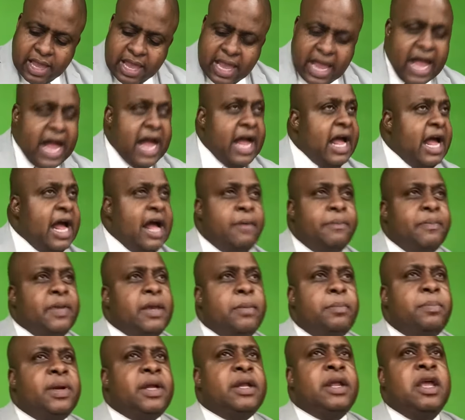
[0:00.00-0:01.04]
I
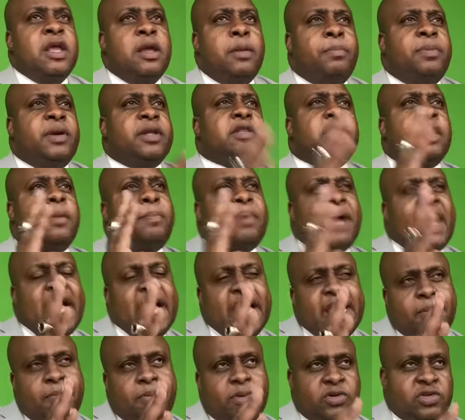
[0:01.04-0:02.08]
mean, but the
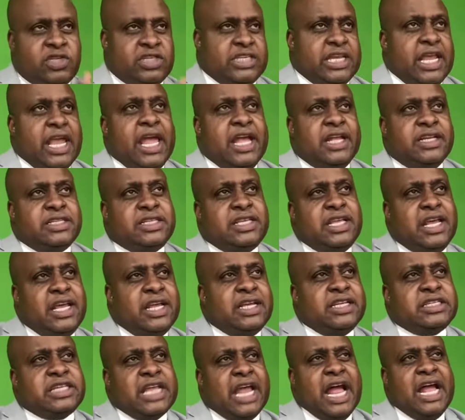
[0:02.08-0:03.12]
Bible says
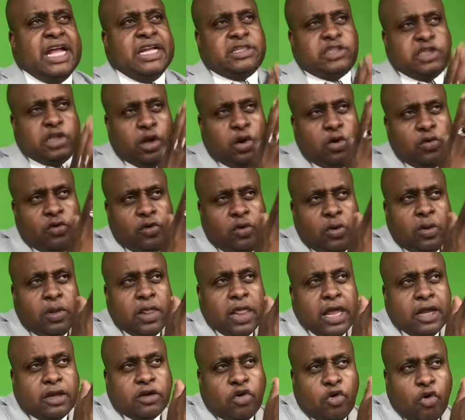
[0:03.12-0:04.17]
this. I told you
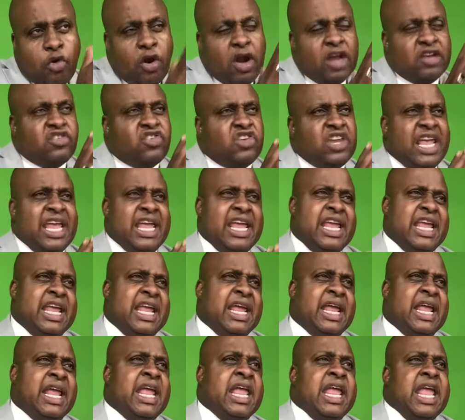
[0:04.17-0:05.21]
that
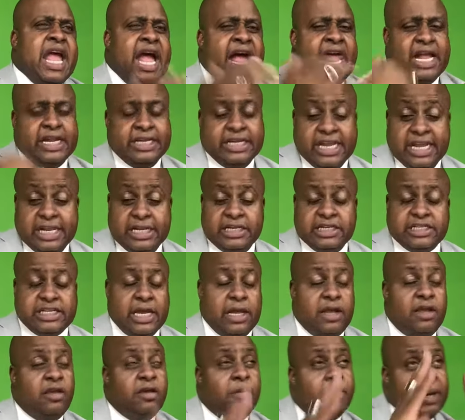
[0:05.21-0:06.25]

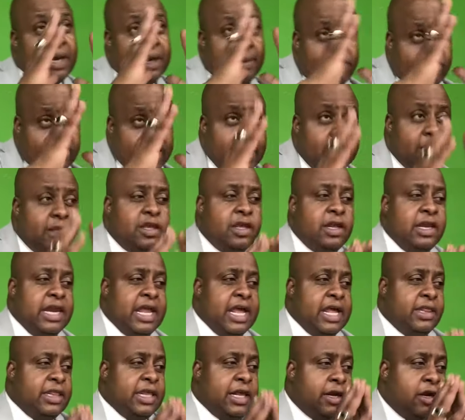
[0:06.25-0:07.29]
I'm telling you
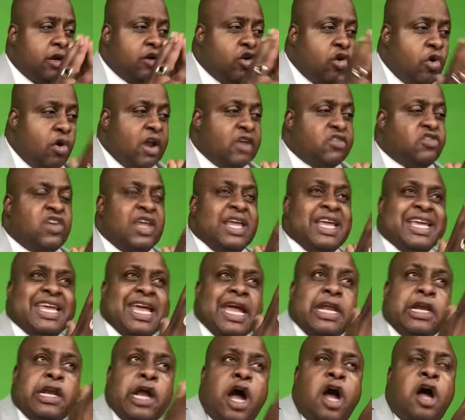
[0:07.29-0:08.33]
now that a crushing
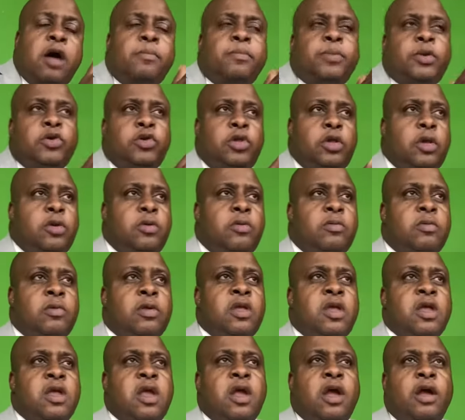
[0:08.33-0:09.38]
can humble you.
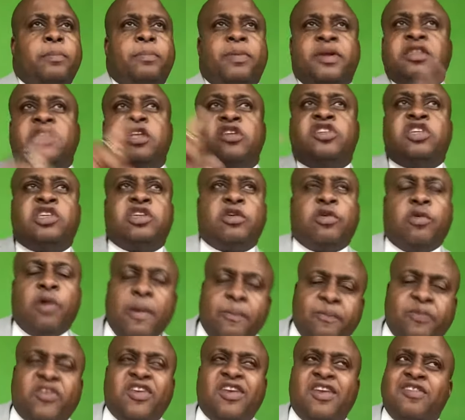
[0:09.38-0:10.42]
But the
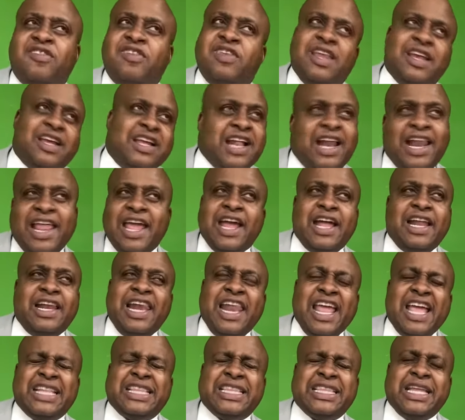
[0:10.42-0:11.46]
scriptures declare,
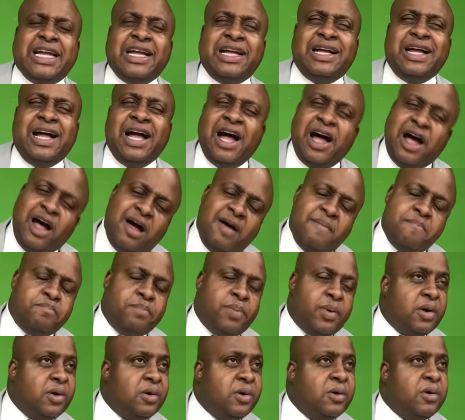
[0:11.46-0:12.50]
let the
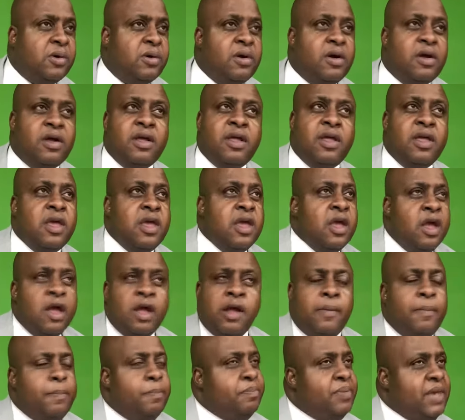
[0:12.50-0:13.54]
humble
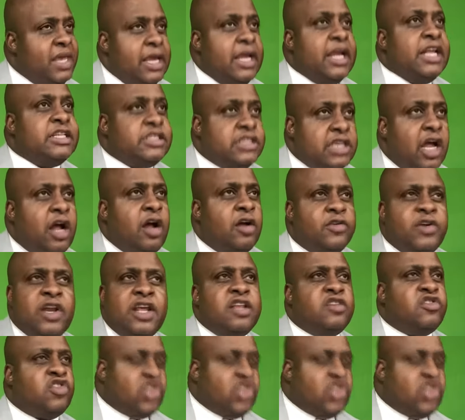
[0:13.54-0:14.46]
be exalted.